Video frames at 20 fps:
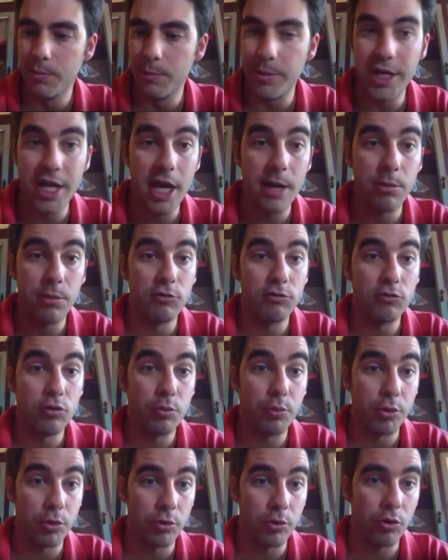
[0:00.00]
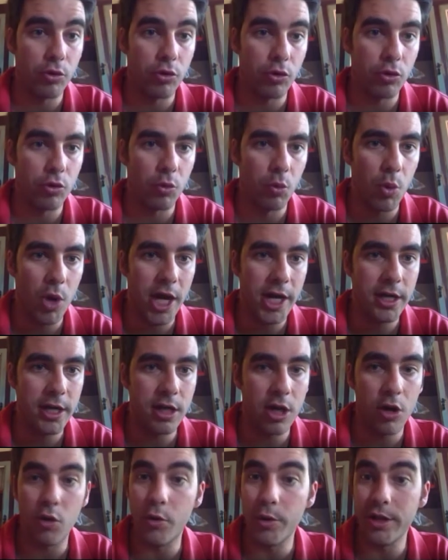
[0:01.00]
be able to produce wine
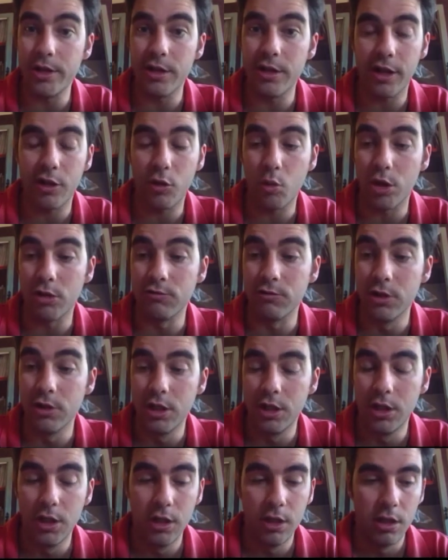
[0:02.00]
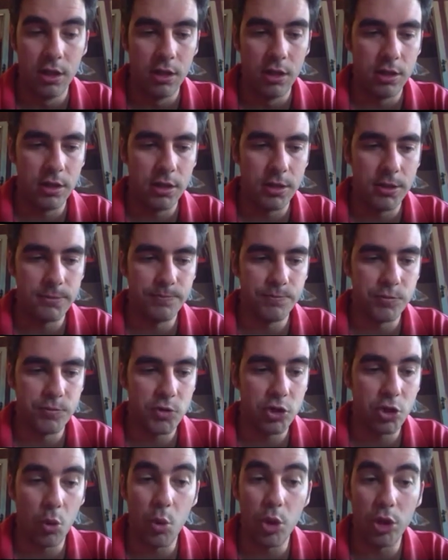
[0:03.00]
in our region as well.
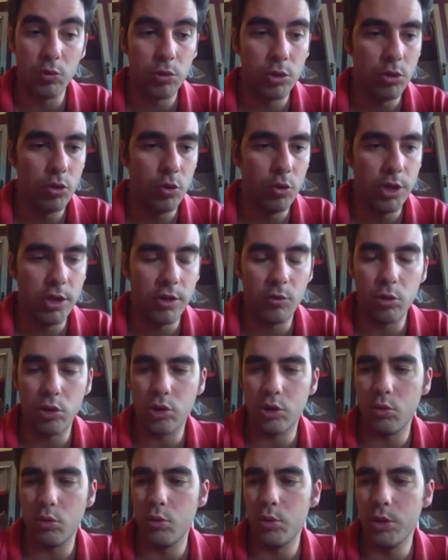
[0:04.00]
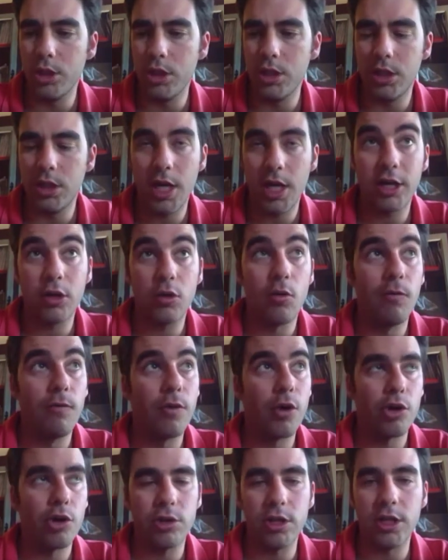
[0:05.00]
So what we do is we are
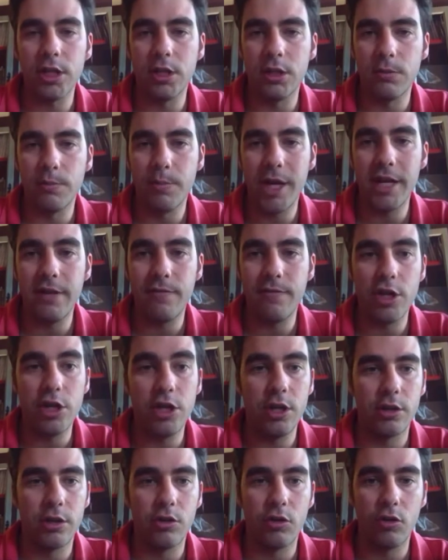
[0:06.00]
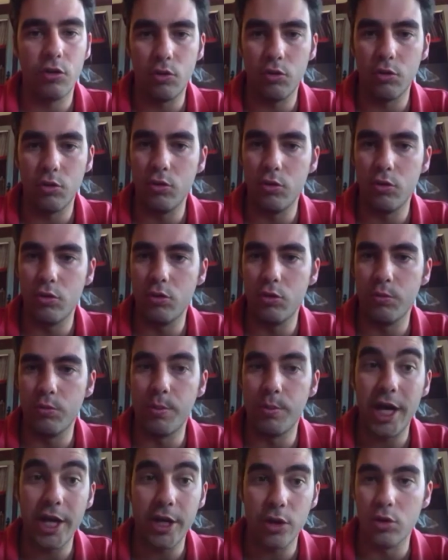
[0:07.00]
converting many vineyards to
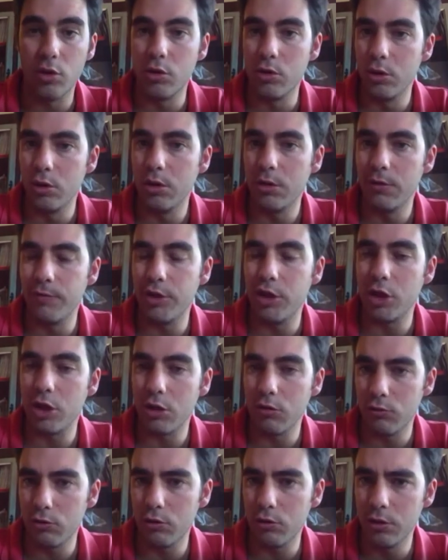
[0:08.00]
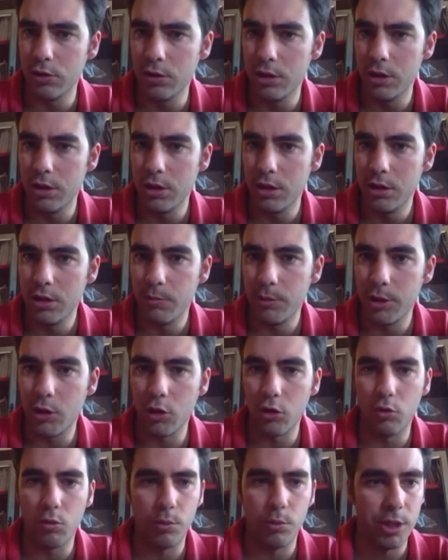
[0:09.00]
bio viticulture
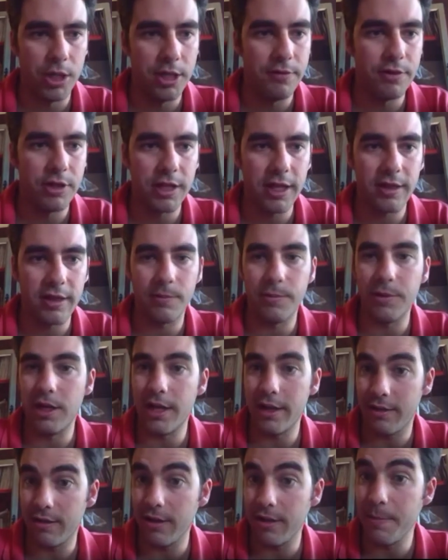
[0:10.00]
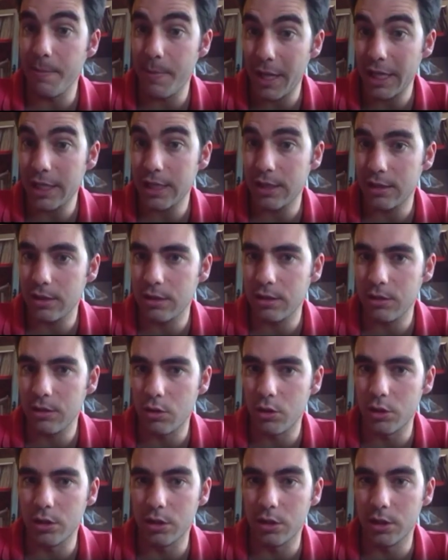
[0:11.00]
because we believe it has a less impact
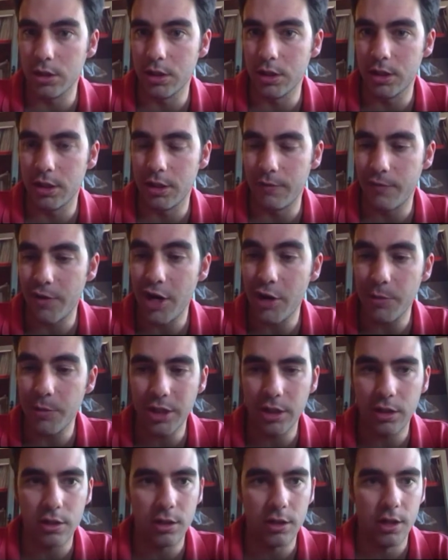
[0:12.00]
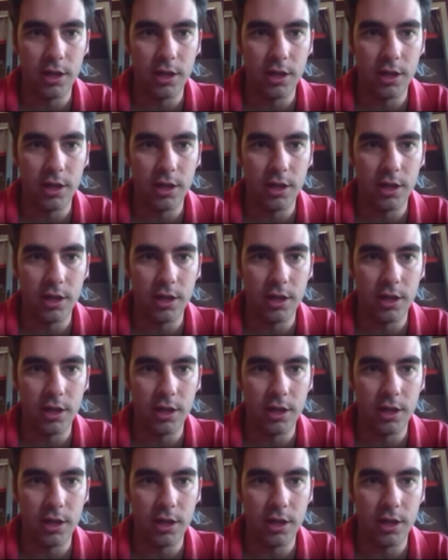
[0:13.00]
on the environment.